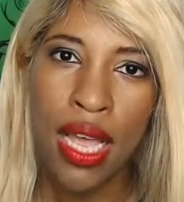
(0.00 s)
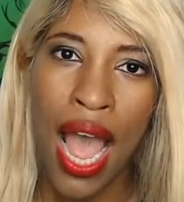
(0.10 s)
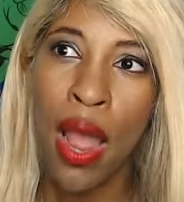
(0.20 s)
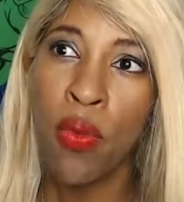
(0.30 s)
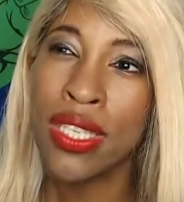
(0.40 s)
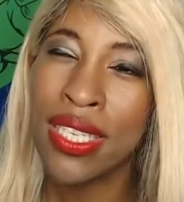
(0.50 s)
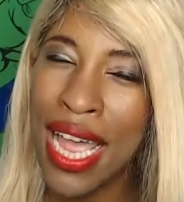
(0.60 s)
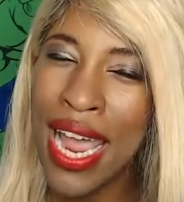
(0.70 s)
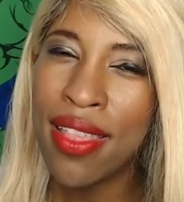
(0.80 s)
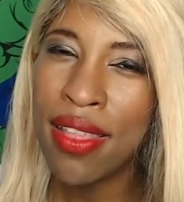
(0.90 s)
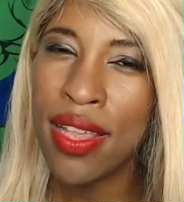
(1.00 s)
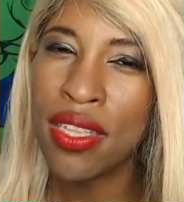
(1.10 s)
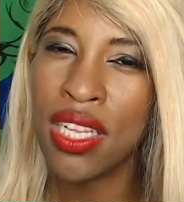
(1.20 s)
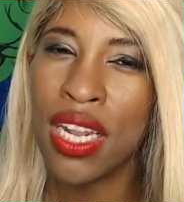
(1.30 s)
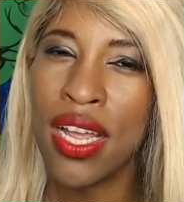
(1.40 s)
I would say that this
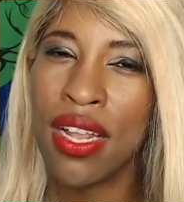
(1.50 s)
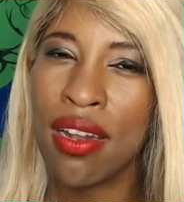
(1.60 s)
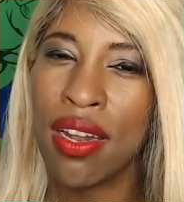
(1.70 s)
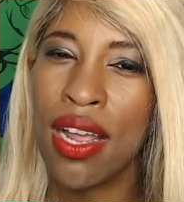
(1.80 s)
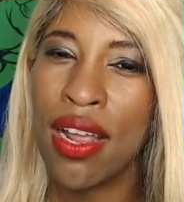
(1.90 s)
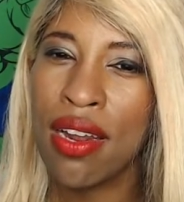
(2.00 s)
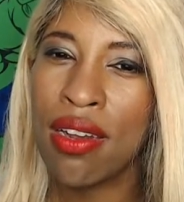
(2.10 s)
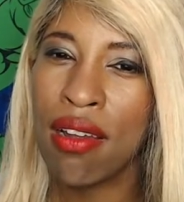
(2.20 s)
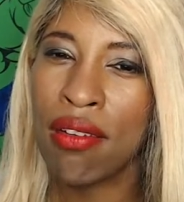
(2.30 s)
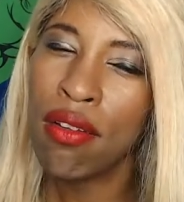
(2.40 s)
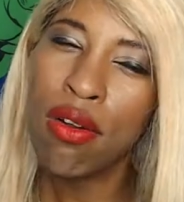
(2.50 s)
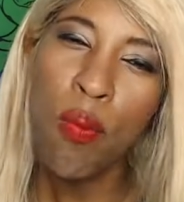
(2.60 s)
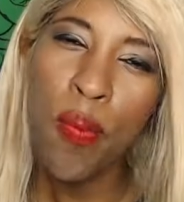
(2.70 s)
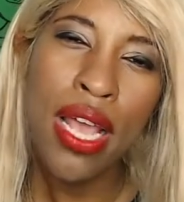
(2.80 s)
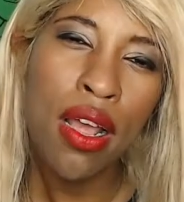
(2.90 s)
leaned a little
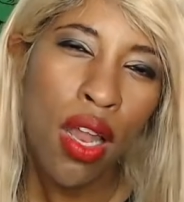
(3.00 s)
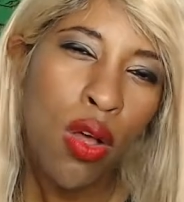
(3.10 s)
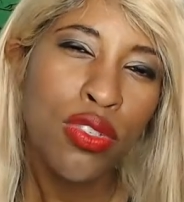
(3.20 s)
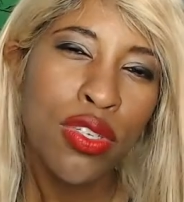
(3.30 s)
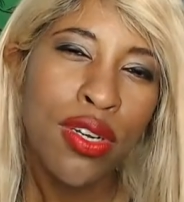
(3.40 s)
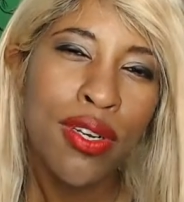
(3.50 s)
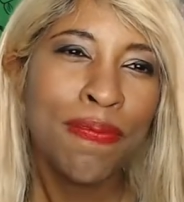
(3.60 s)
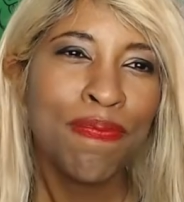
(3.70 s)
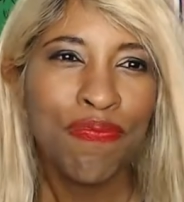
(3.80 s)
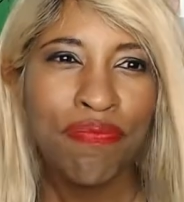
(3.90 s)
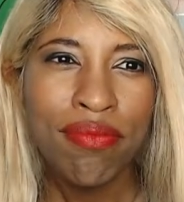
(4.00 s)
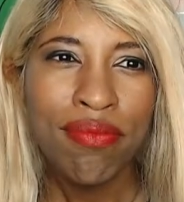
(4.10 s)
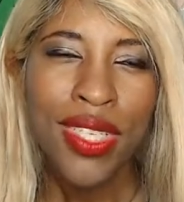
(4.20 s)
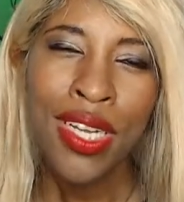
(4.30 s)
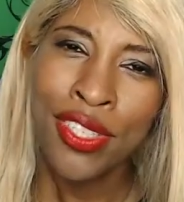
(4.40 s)
bit closer
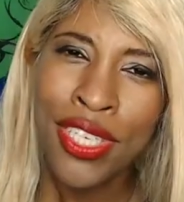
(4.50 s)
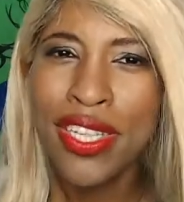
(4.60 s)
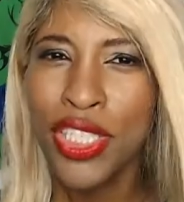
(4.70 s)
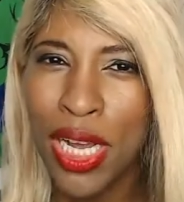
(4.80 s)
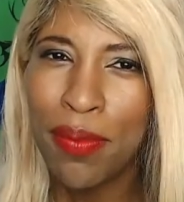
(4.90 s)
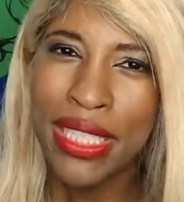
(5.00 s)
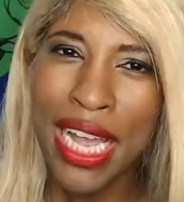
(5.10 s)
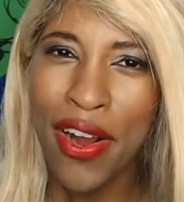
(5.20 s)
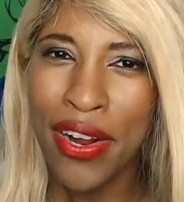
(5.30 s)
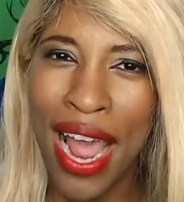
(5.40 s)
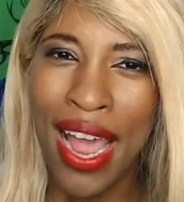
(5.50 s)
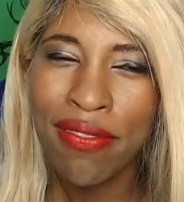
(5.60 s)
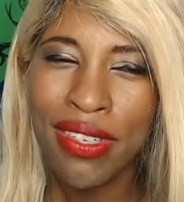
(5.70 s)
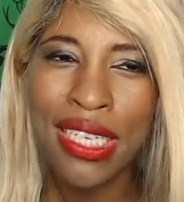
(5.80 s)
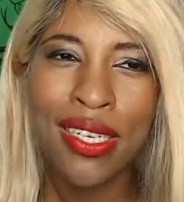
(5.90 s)
to the jump scare kind
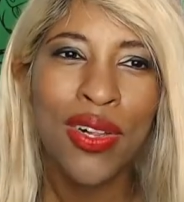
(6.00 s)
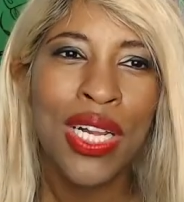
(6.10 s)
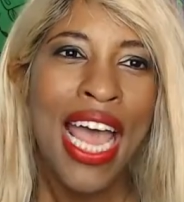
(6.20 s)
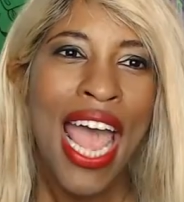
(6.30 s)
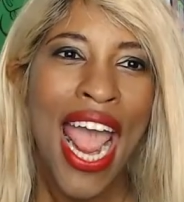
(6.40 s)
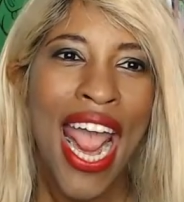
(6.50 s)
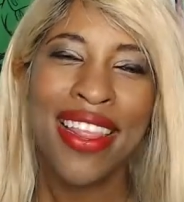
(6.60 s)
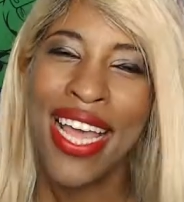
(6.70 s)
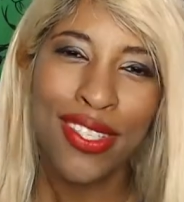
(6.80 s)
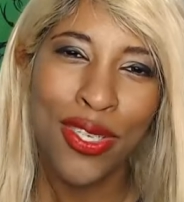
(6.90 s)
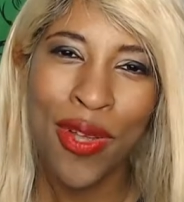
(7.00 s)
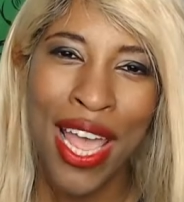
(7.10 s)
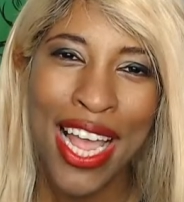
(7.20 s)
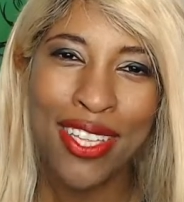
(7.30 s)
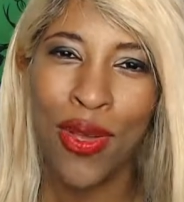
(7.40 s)
of deal, and that's
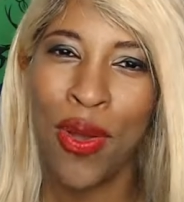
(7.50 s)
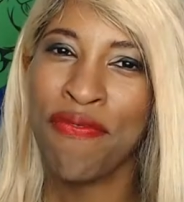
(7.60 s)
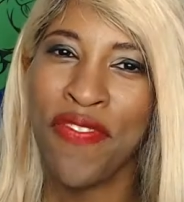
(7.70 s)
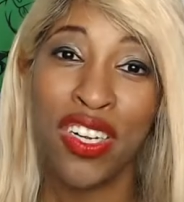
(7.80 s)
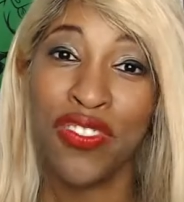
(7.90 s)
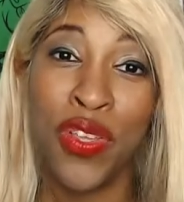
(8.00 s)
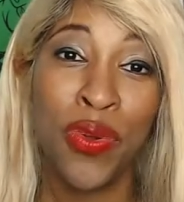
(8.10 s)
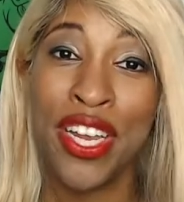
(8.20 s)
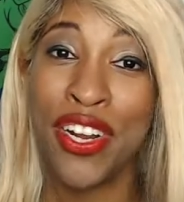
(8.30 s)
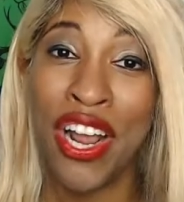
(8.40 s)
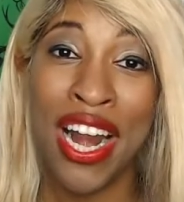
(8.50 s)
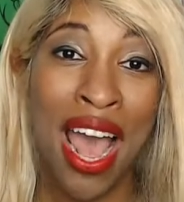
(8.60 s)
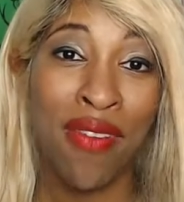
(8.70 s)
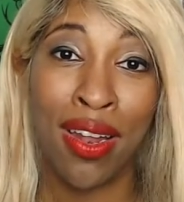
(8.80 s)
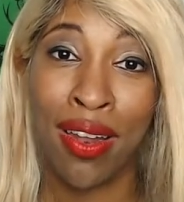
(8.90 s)
okay. So in first viewing, you're going to
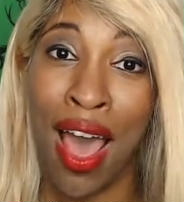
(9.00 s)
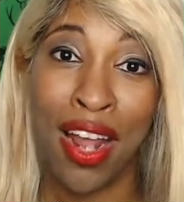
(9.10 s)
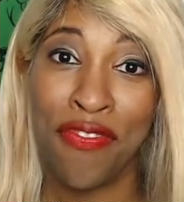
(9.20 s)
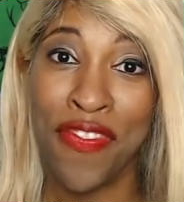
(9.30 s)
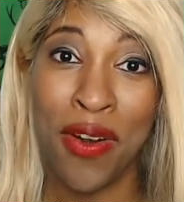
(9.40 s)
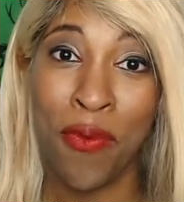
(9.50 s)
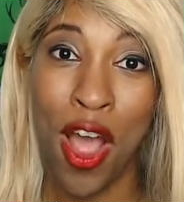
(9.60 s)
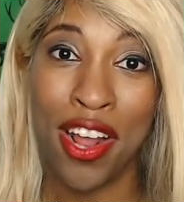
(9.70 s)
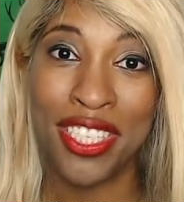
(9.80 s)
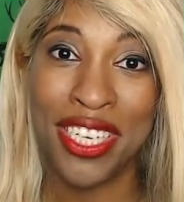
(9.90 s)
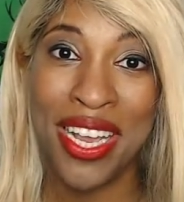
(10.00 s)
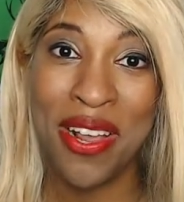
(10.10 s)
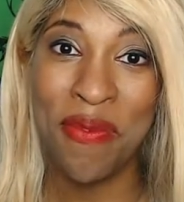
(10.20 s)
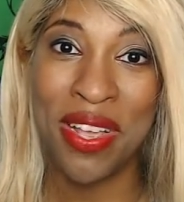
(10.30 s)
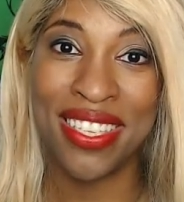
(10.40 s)
have a lot of fun watching
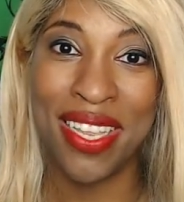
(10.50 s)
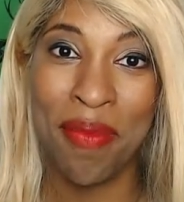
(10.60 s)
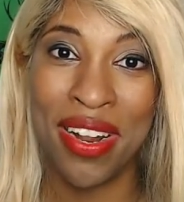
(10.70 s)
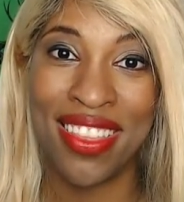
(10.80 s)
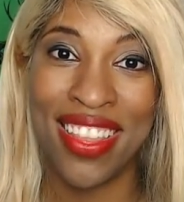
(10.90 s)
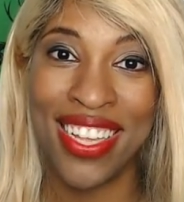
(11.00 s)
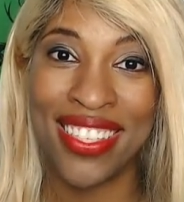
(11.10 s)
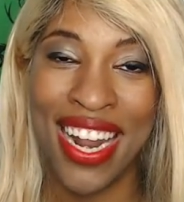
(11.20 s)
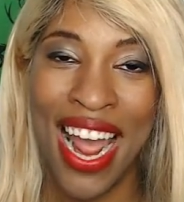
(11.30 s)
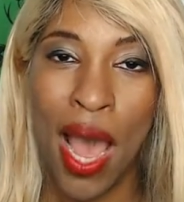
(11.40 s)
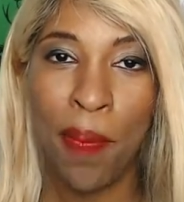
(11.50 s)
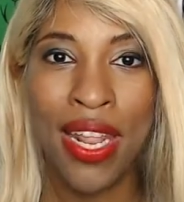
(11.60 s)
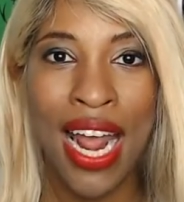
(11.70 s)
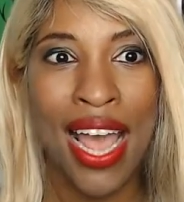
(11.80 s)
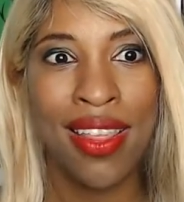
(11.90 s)
it with some of the things that happen.
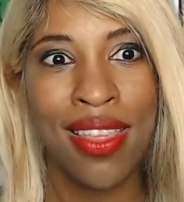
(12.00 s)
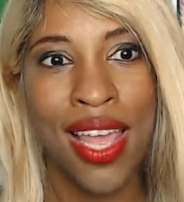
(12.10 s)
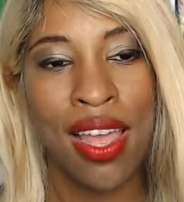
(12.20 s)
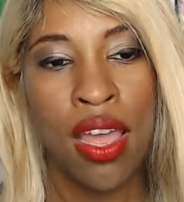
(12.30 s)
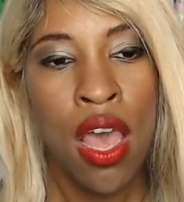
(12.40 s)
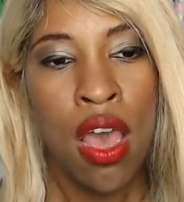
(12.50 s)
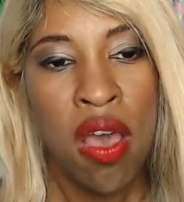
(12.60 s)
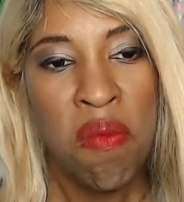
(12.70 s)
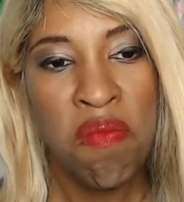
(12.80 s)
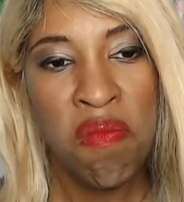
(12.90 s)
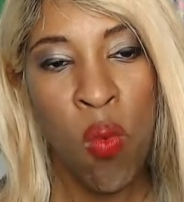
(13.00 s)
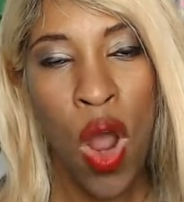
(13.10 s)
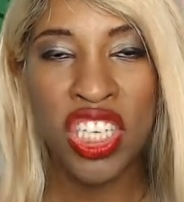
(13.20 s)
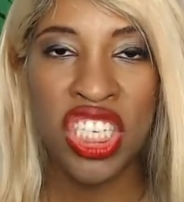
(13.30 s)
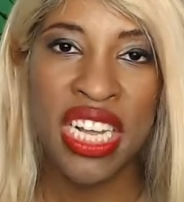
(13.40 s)
I think
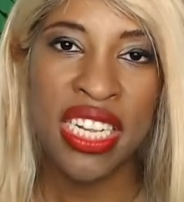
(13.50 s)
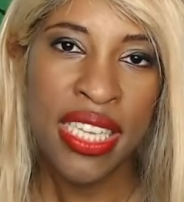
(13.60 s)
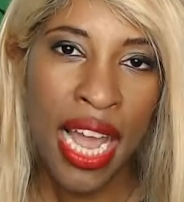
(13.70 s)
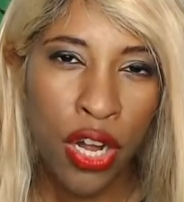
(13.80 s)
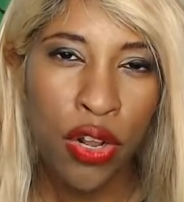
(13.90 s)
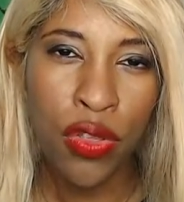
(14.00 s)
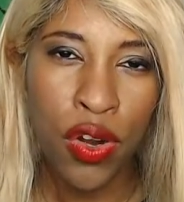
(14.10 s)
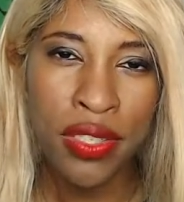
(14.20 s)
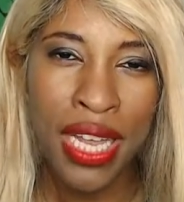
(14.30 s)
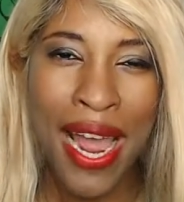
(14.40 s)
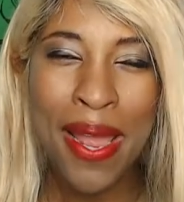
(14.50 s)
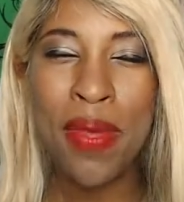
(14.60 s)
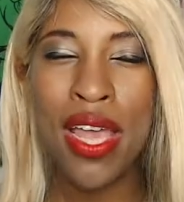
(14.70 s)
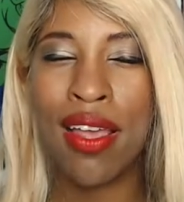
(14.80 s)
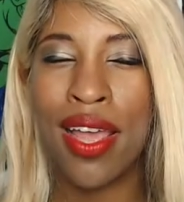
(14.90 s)
watching it a second or third time,
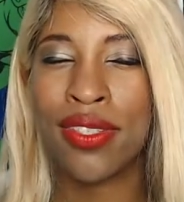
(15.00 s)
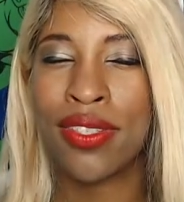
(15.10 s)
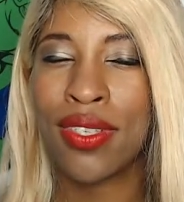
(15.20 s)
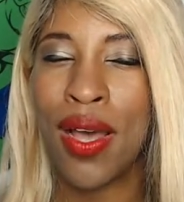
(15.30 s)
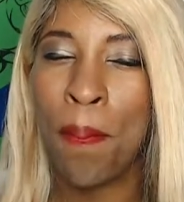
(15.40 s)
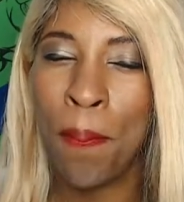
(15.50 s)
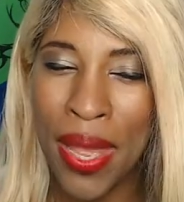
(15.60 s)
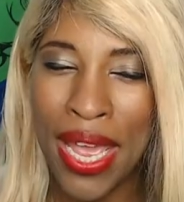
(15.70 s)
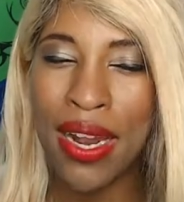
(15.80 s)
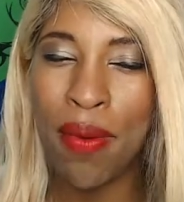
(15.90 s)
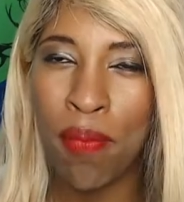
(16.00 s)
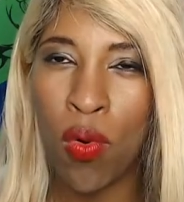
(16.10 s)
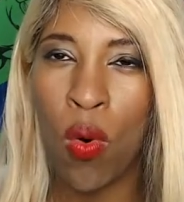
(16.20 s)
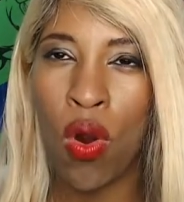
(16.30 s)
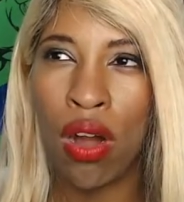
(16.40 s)
it's a bit
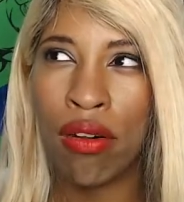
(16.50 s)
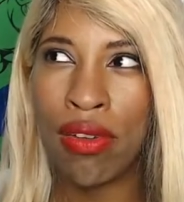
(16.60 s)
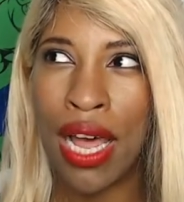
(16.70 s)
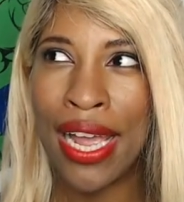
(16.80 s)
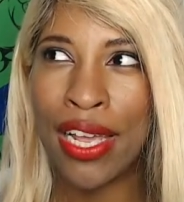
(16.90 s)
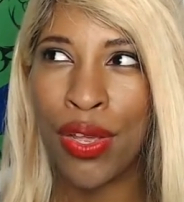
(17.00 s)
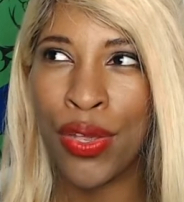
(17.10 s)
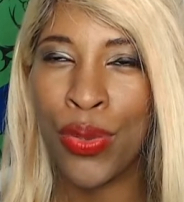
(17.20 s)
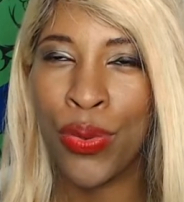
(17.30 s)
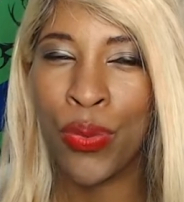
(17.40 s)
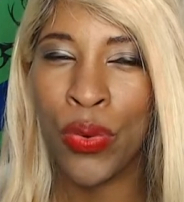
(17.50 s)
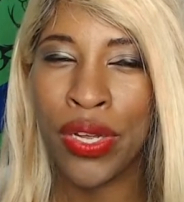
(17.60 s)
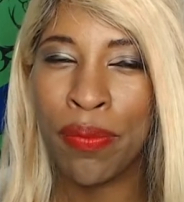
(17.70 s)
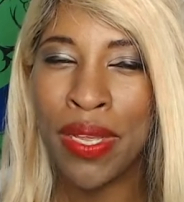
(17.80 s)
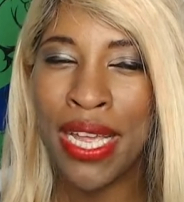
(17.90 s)
more like you
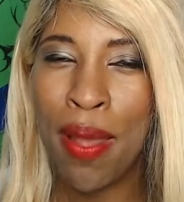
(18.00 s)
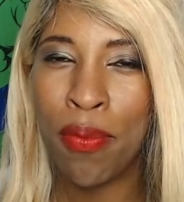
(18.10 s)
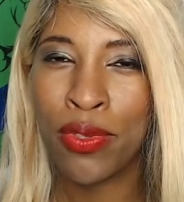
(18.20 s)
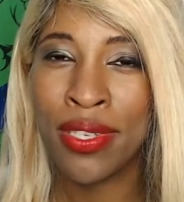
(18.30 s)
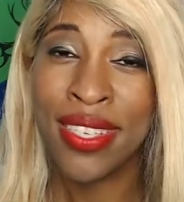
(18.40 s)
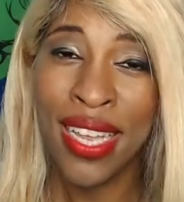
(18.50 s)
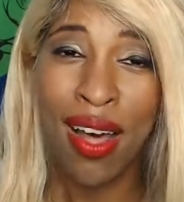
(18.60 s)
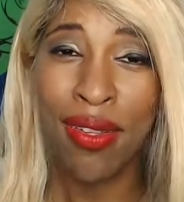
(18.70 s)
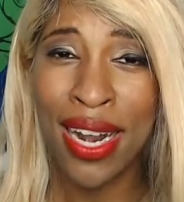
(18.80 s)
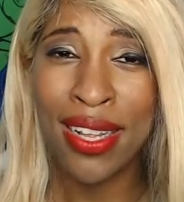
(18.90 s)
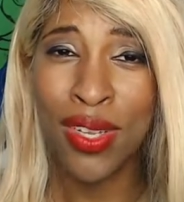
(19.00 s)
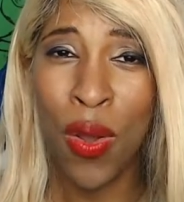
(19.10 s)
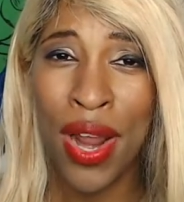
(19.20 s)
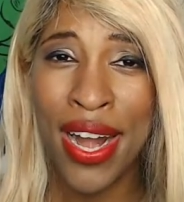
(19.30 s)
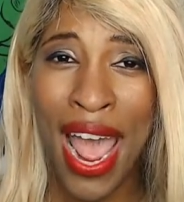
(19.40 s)
would be able to tell that it's
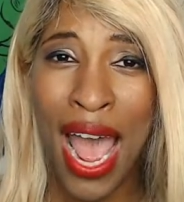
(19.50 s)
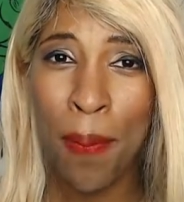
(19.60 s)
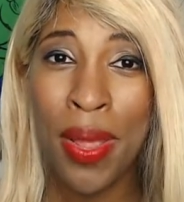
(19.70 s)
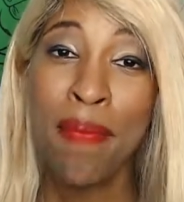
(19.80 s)
going to happen.